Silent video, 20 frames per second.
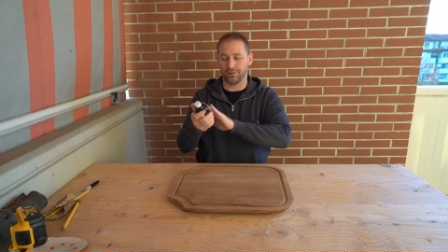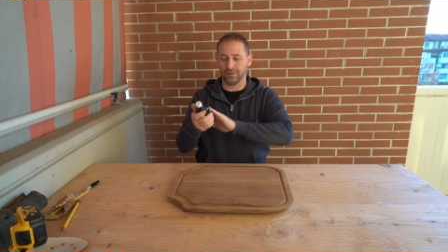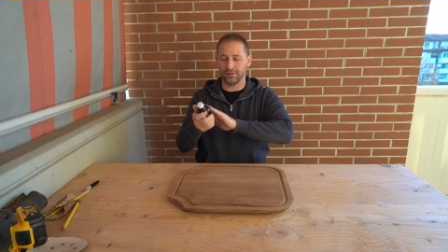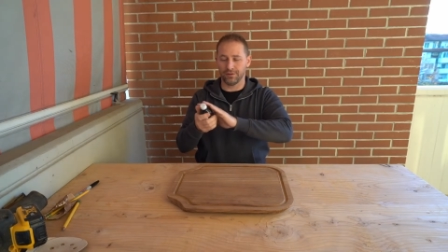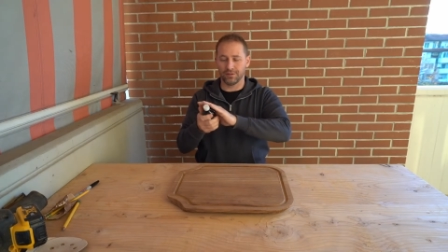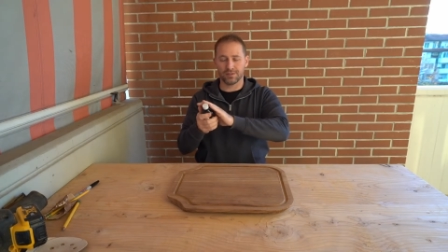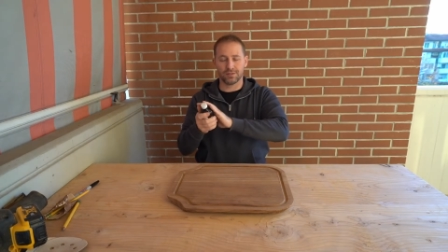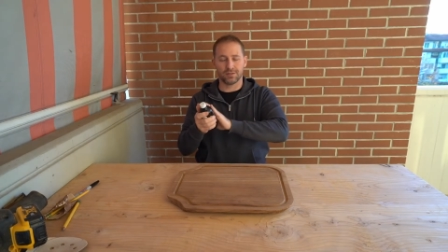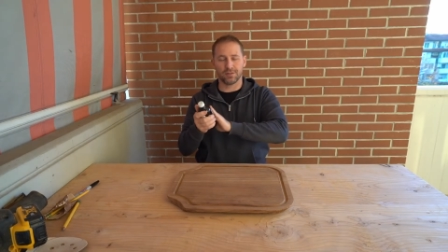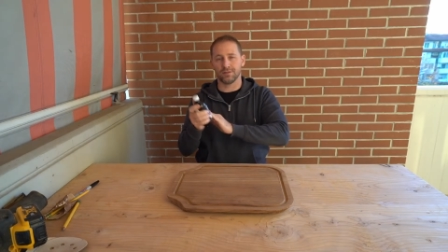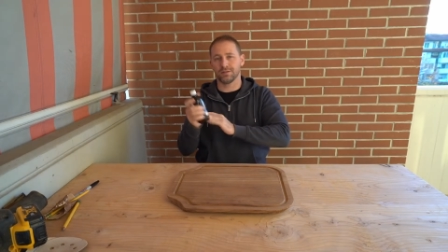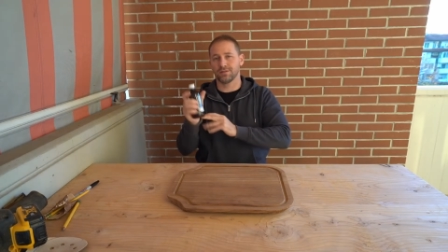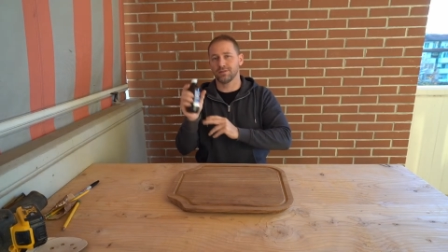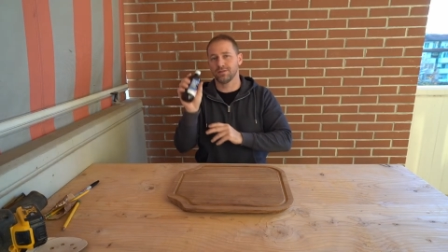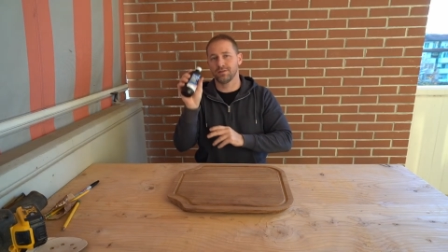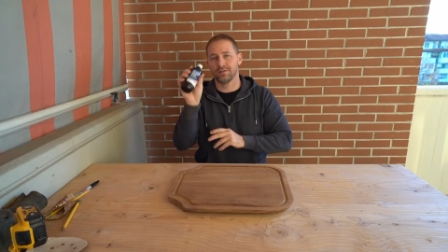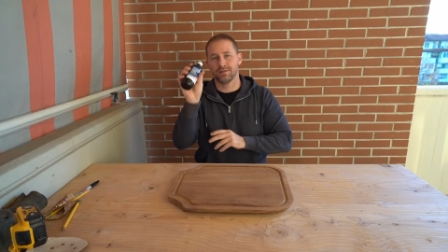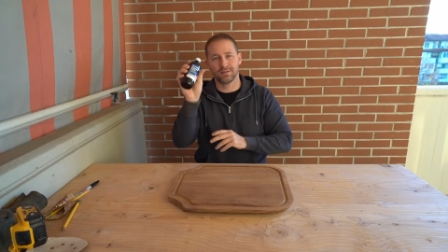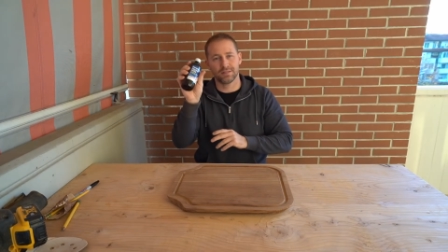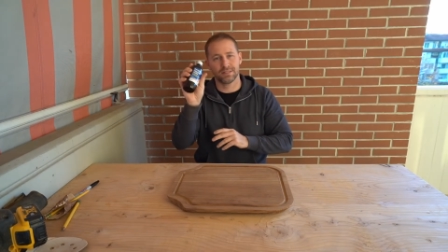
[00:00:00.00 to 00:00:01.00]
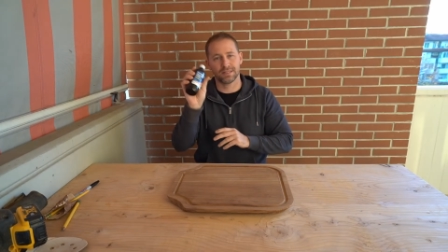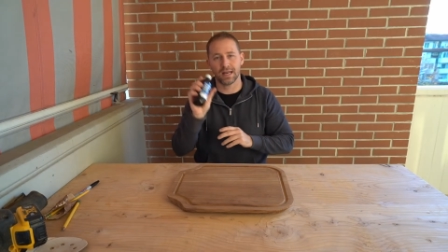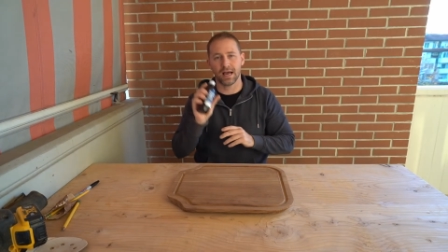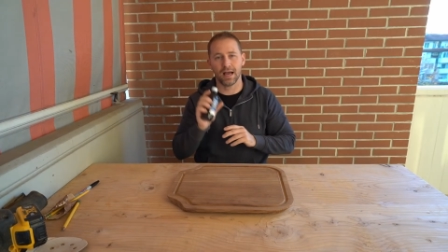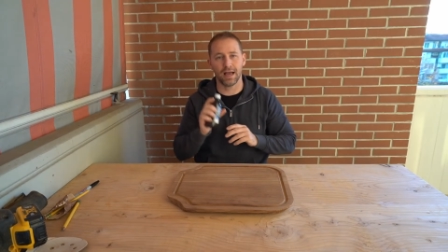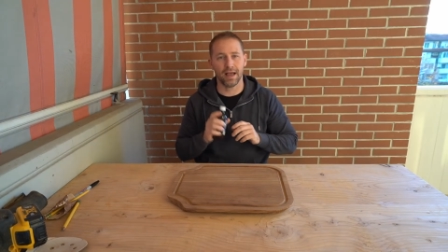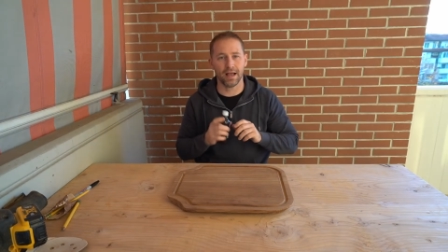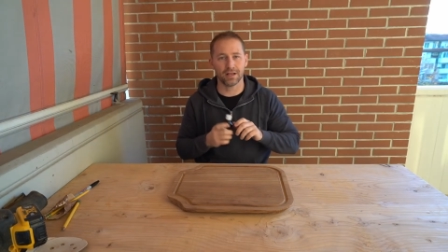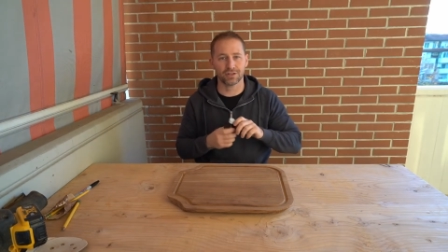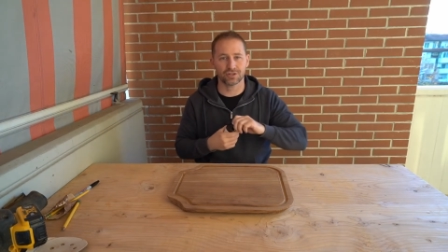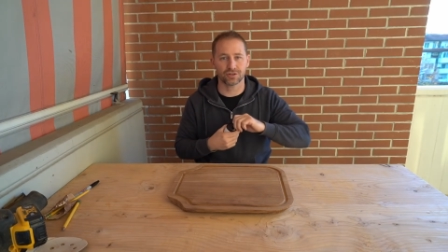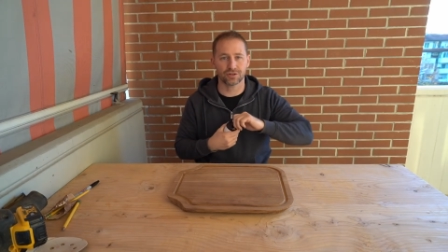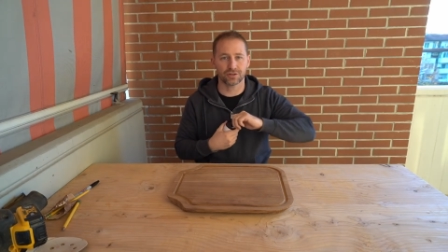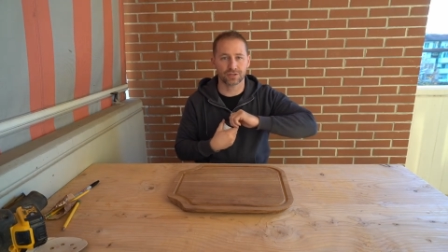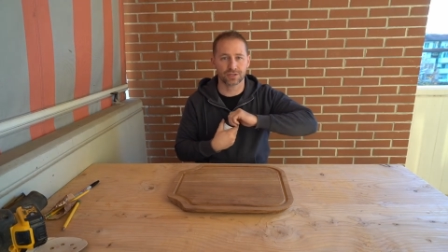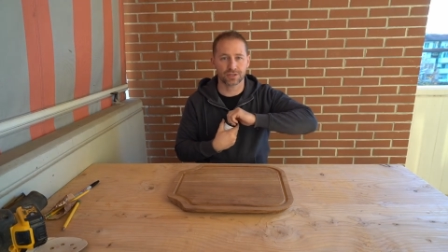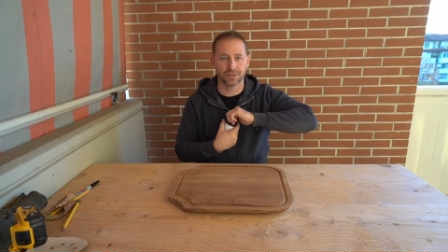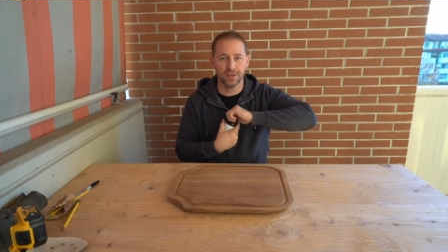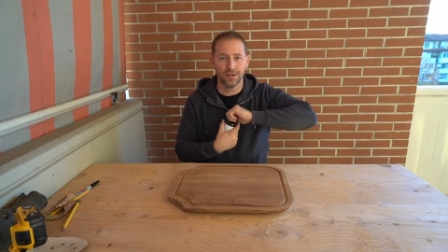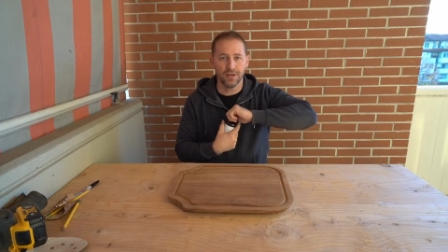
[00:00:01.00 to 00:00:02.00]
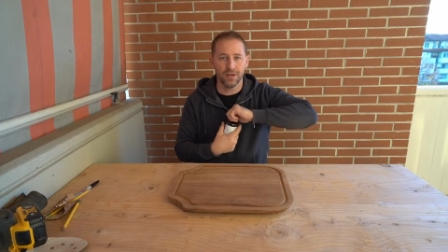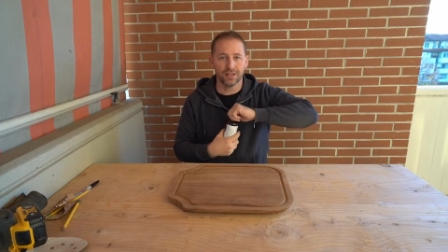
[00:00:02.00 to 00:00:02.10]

It's not hazardous.